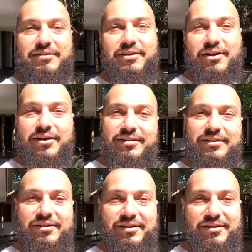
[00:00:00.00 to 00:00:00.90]
the garden
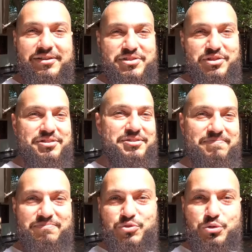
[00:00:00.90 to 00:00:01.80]
area is just
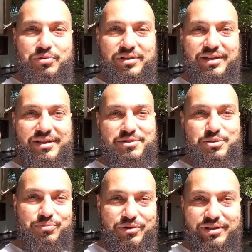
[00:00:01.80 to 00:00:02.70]
super nice,
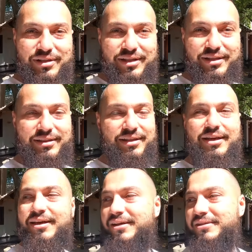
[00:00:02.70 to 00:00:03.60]
super clean,
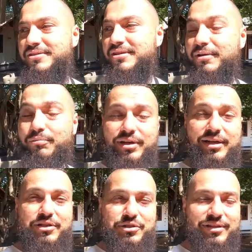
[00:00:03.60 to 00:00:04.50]
and I'm paying
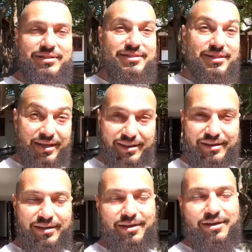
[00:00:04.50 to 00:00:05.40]
actually 10
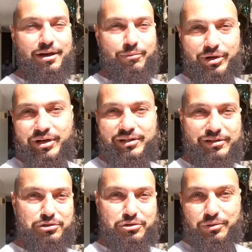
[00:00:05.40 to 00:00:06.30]

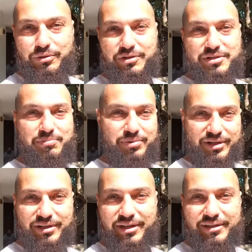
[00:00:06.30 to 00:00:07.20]
American dollars per
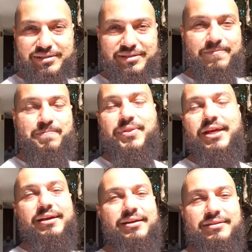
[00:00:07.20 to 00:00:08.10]
night,
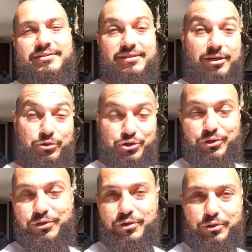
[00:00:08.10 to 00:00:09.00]
and I will show
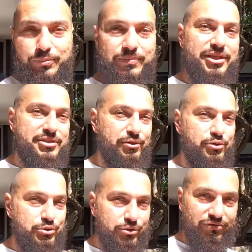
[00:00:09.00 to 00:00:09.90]
you the room. It's not too